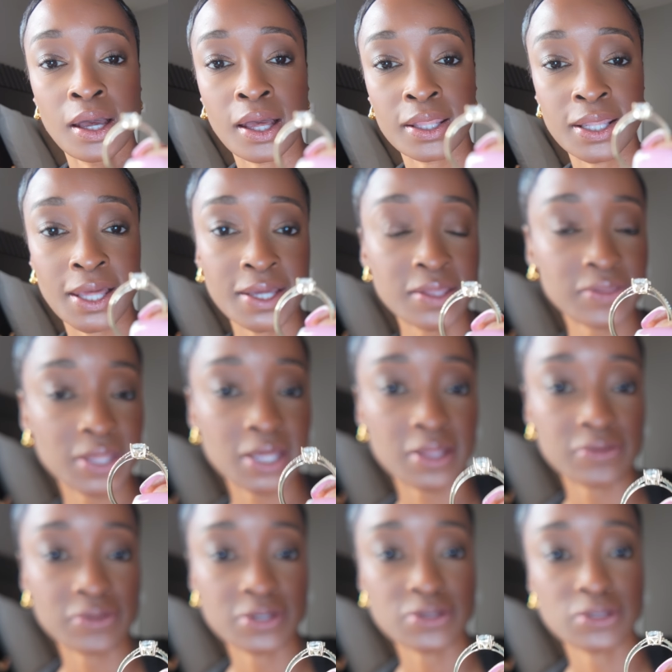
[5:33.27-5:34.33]
I like
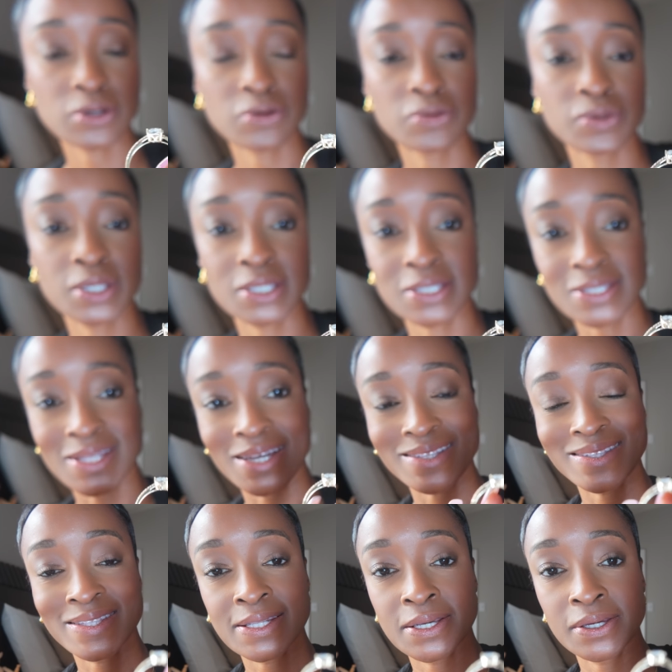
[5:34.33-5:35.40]
that the stone is not
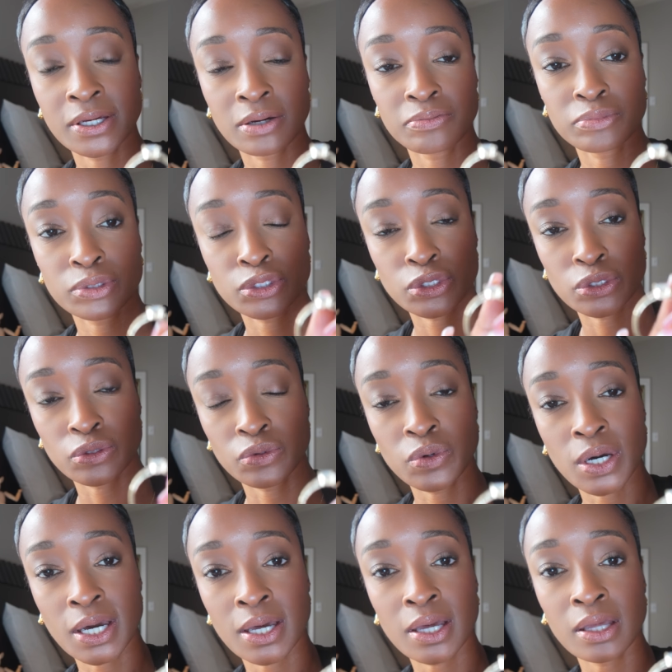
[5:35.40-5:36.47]
sitting up too
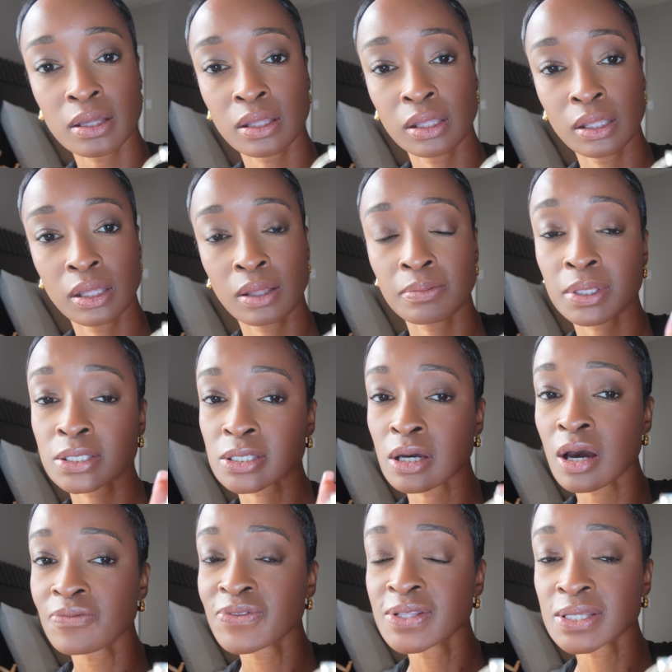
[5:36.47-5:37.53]
high, because
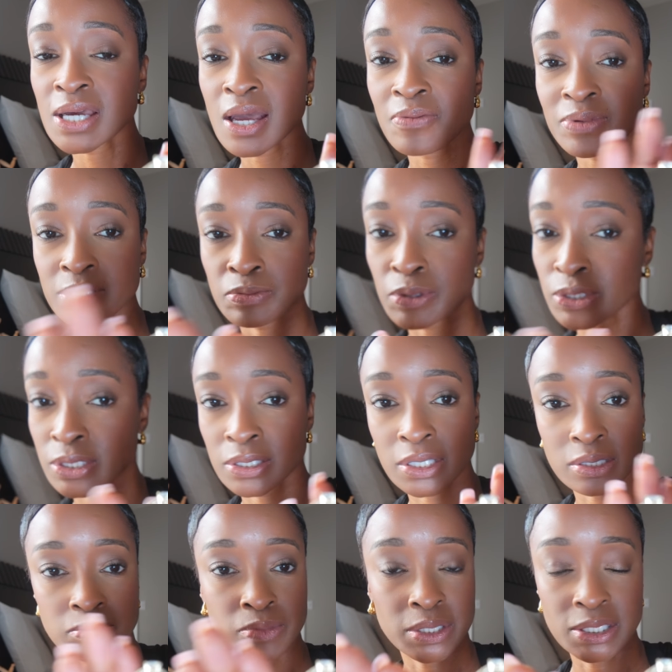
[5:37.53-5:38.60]
oftentimes as a person
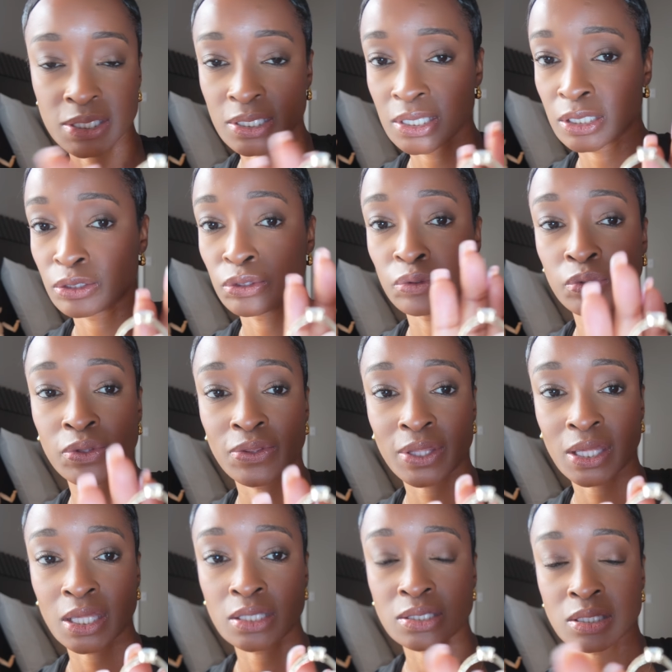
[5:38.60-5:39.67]
that's busy and doing
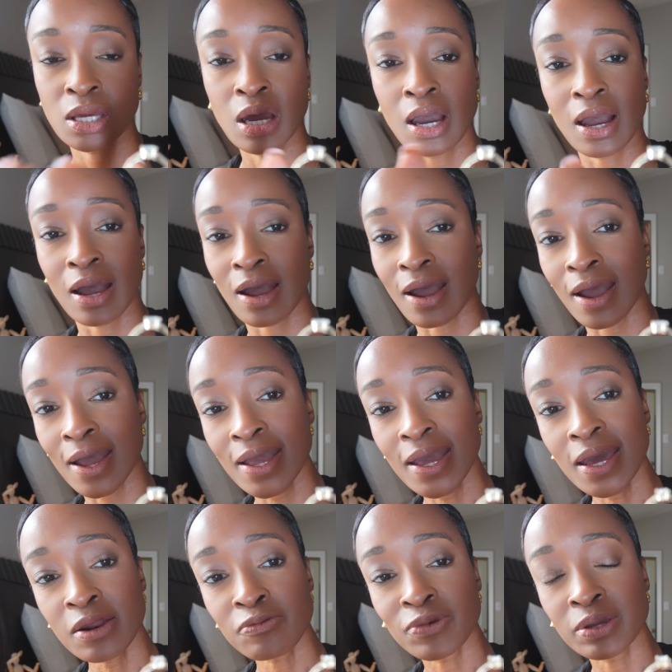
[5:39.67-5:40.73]
things, I
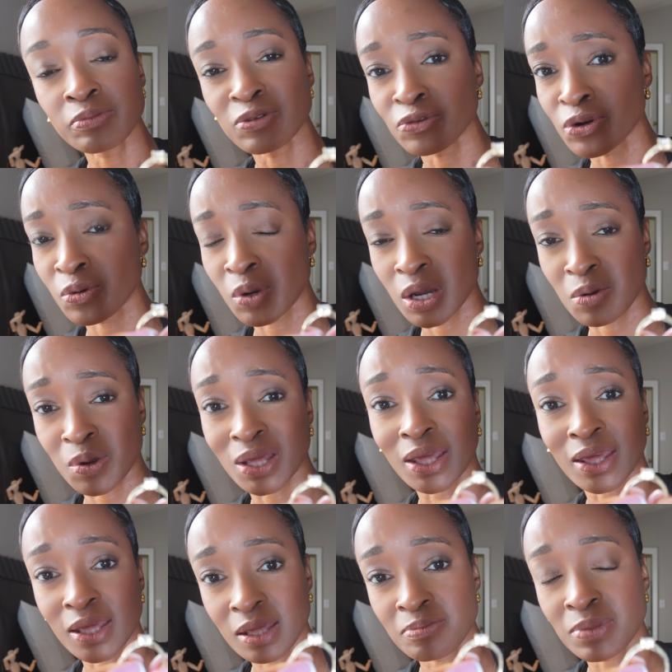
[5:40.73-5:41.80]
had a ring before where I would
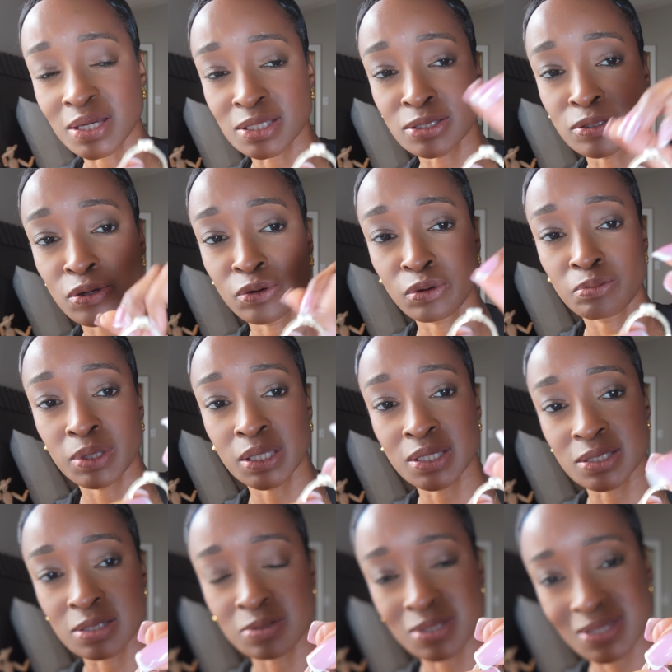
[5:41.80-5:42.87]
hit my stone
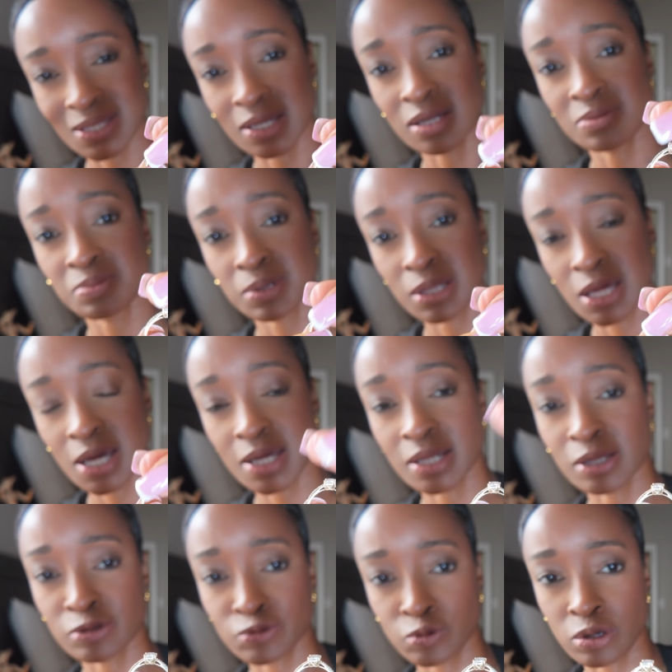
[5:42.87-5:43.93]
because it set up a lot
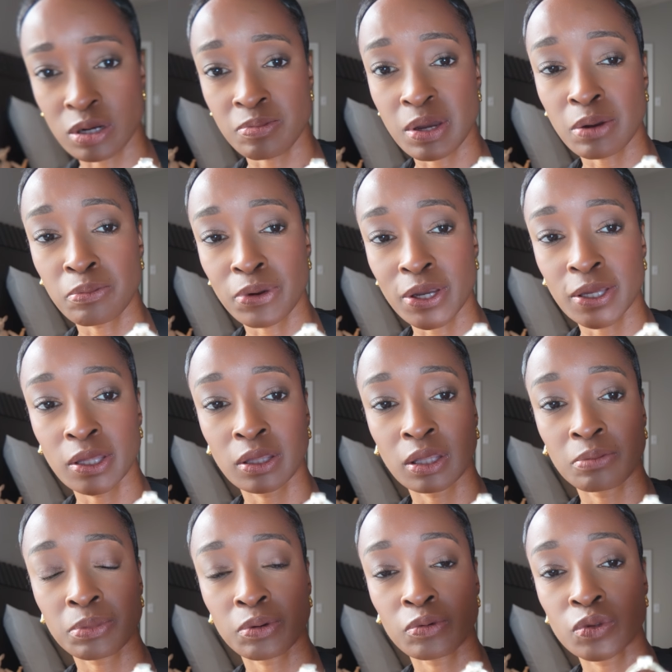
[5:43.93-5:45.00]
and I was worried about breaking
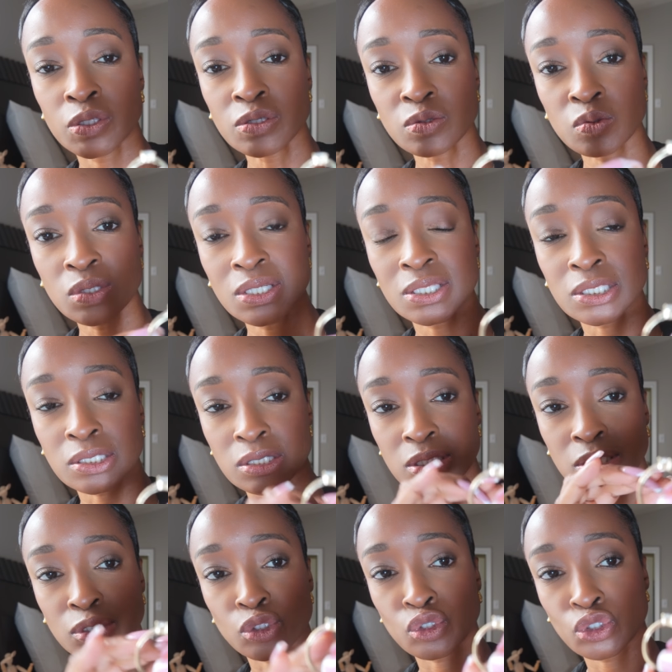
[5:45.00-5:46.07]
it, but with this one it's
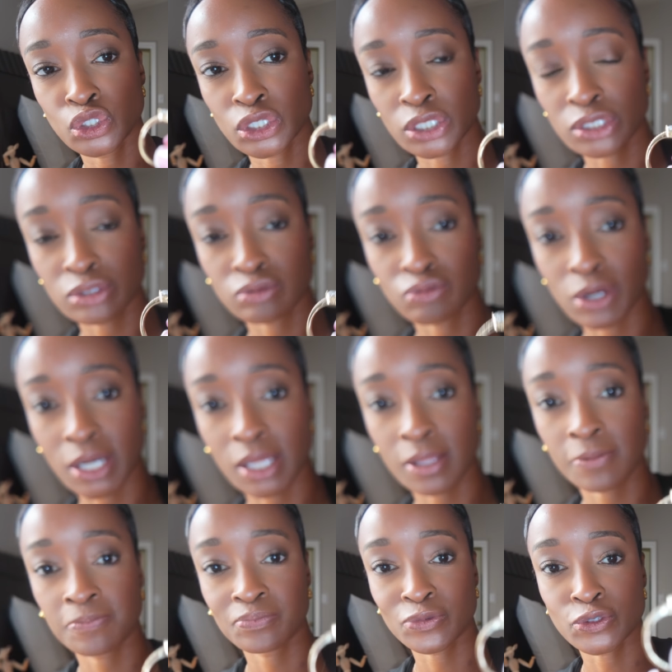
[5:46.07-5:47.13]
just right,
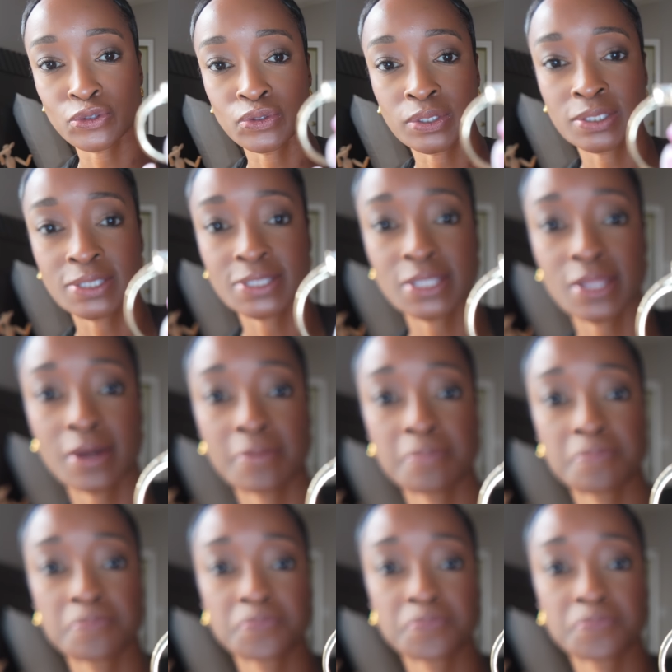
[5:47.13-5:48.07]
as you can see that.